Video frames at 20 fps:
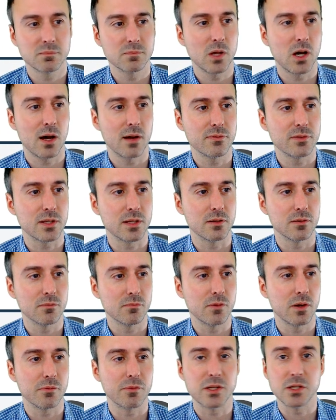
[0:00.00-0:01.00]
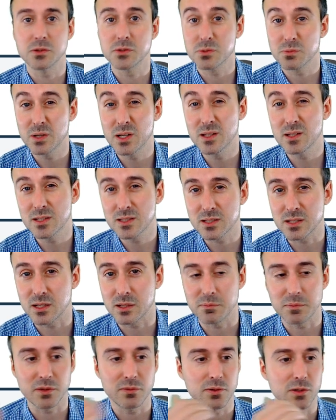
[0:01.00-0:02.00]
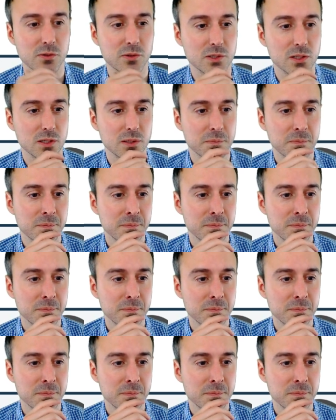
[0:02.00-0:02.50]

often when we use will, it's going to be future.